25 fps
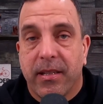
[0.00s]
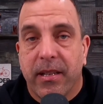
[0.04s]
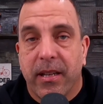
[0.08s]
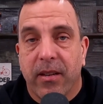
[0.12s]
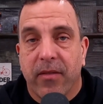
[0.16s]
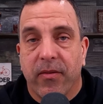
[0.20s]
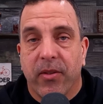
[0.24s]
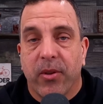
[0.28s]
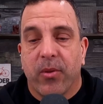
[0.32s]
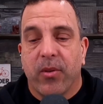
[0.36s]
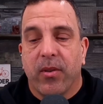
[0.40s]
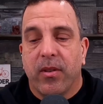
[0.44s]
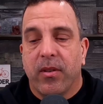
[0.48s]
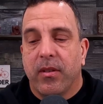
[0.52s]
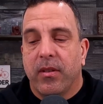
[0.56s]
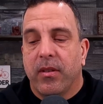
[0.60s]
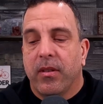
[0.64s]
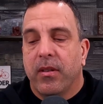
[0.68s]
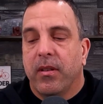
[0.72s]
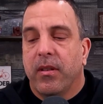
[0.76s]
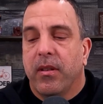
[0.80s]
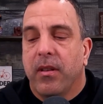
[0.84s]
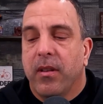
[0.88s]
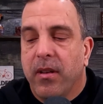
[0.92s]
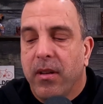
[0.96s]
interviewer
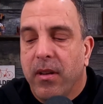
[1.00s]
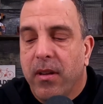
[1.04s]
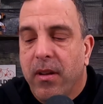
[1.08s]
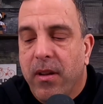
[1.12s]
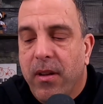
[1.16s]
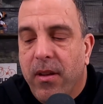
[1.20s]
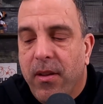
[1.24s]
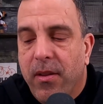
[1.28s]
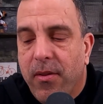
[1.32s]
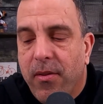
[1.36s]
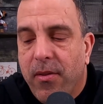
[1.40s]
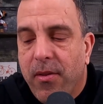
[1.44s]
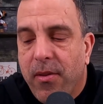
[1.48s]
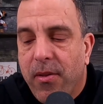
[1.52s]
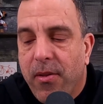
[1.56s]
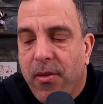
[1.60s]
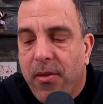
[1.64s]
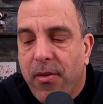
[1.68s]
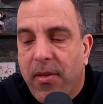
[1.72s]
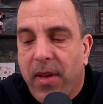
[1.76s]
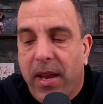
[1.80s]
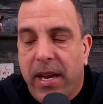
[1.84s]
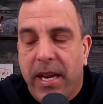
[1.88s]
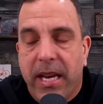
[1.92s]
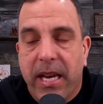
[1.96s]

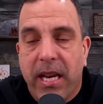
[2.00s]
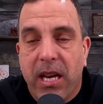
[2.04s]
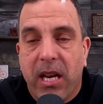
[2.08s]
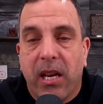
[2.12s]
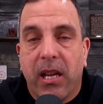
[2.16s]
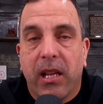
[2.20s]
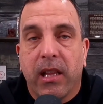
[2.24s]
that he